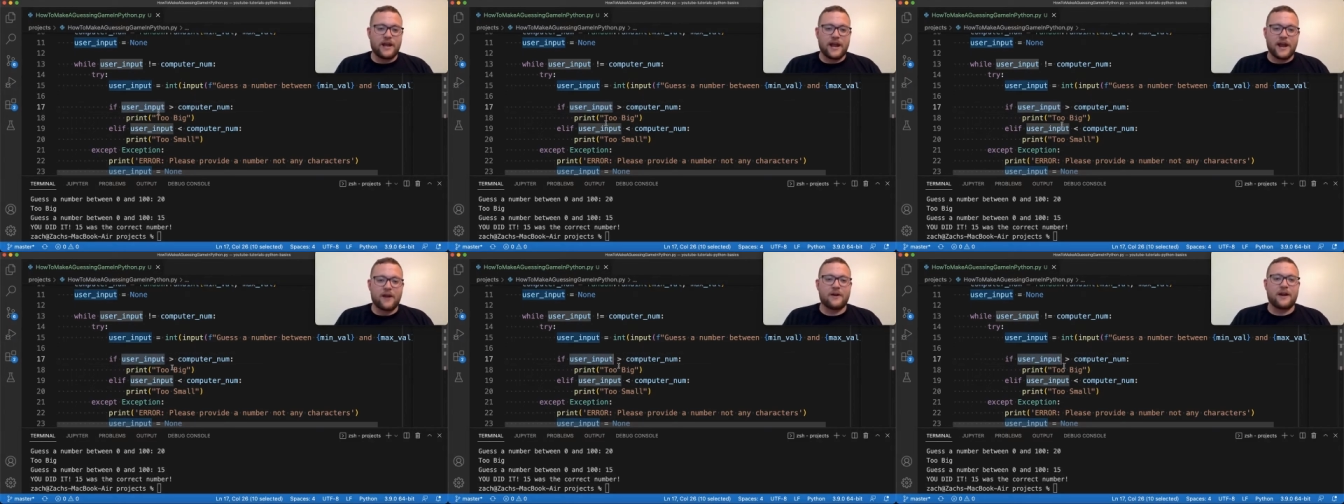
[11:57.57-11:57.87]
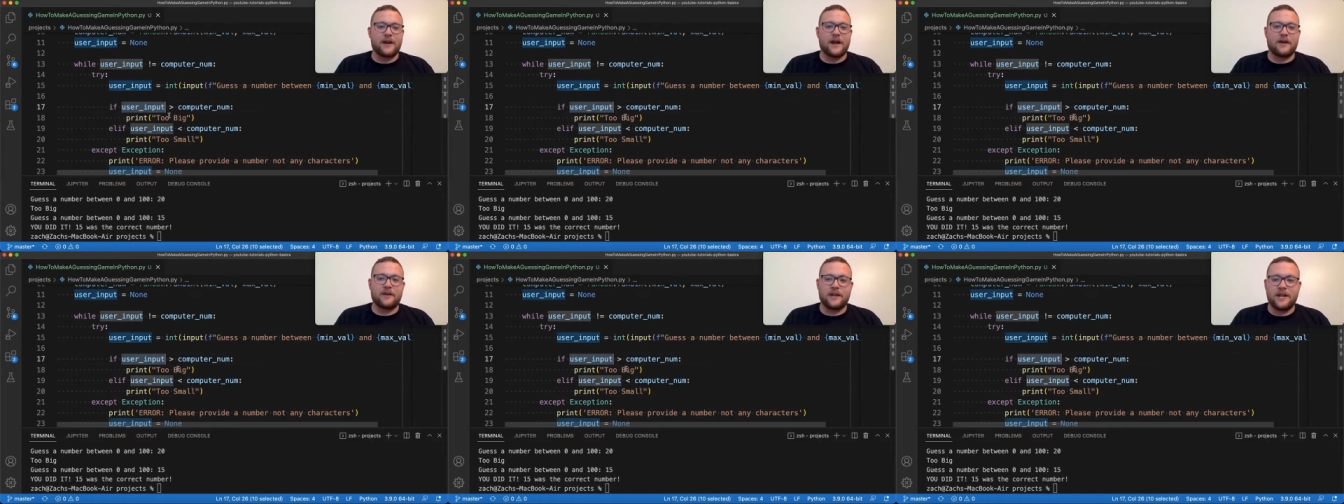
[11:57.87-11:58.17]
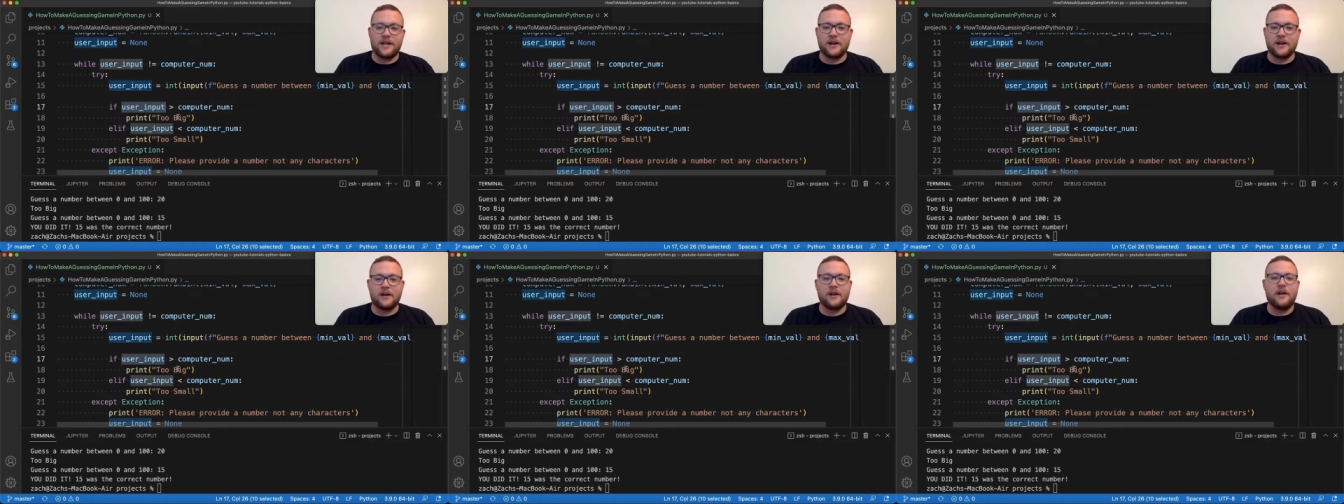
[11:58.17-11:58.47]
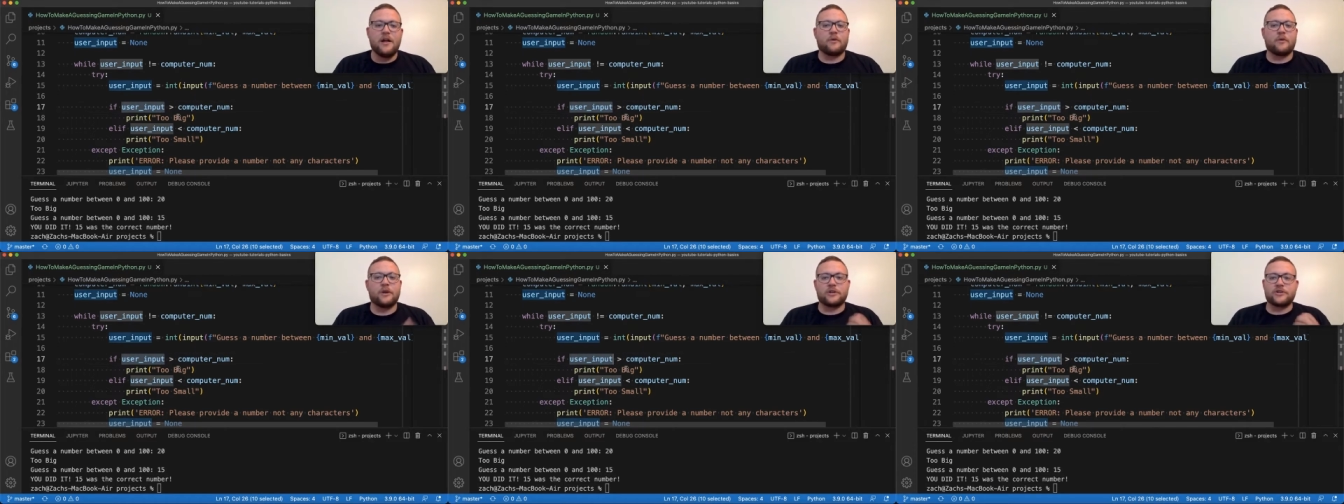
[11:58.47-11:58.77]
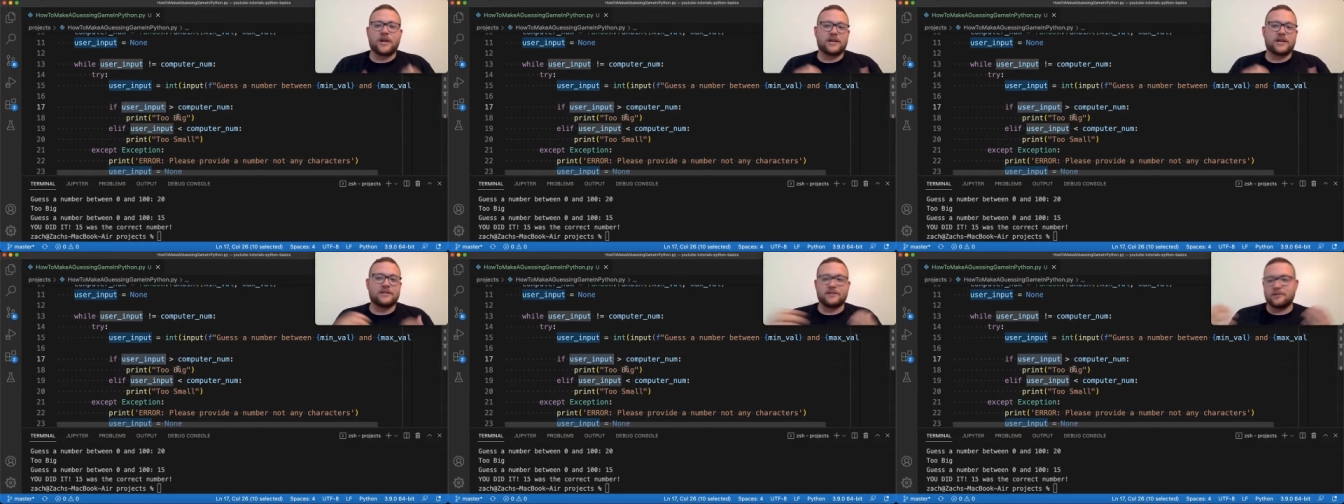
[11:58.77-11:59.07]
error down here when it
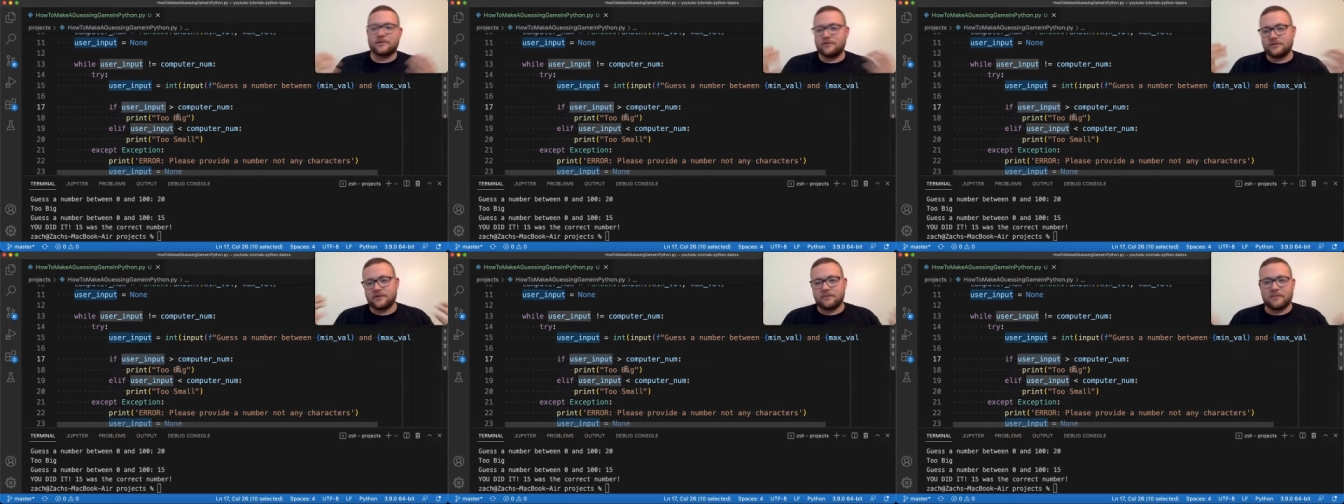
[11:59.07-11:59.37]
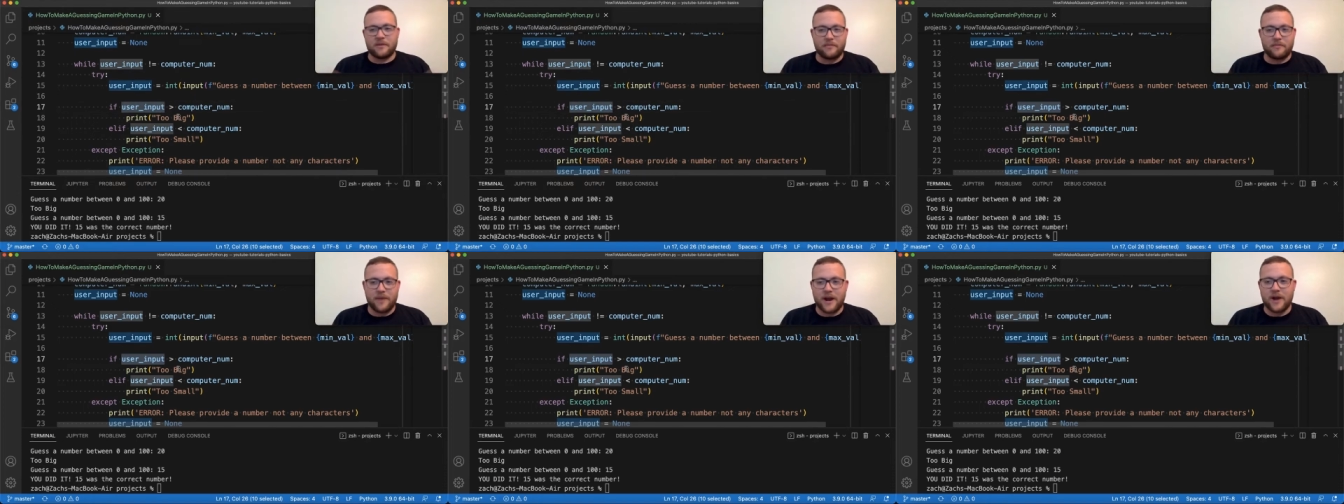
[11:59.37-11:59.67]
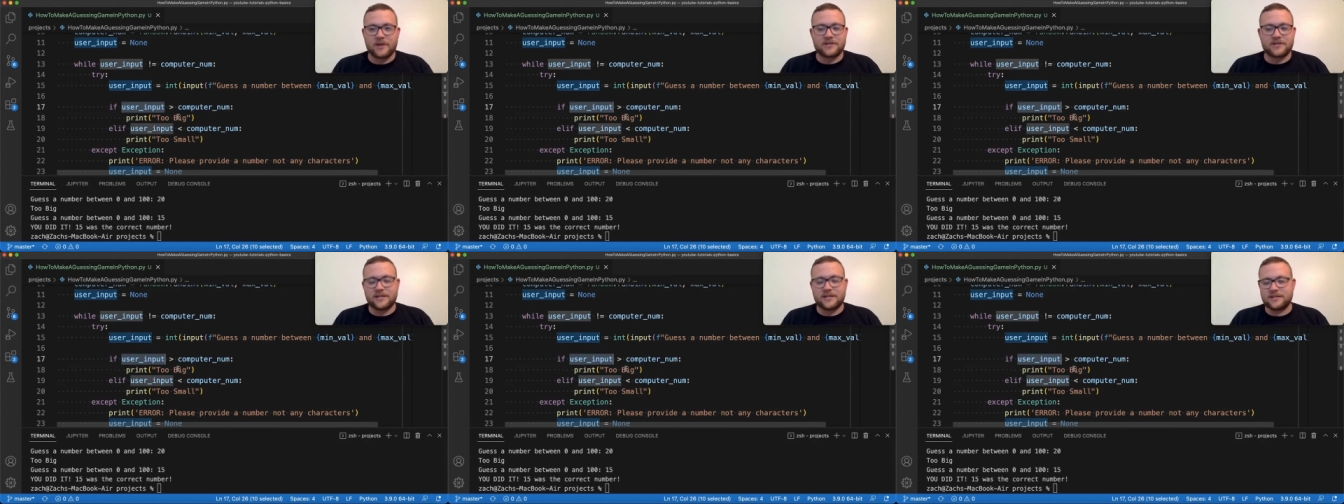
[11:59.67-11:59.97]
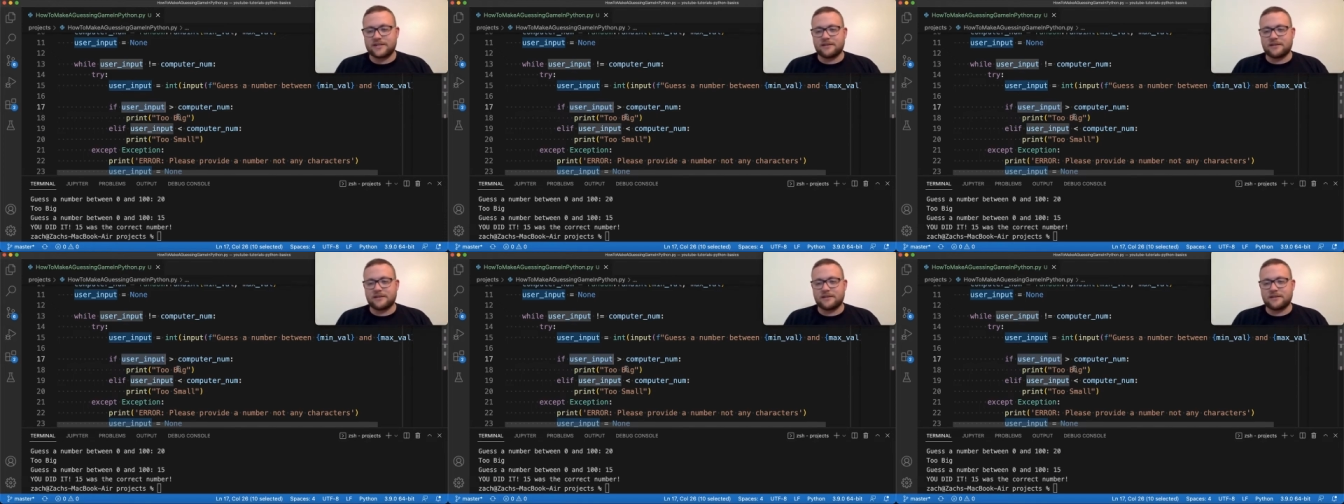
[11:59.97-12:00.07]
tries to do some comparison.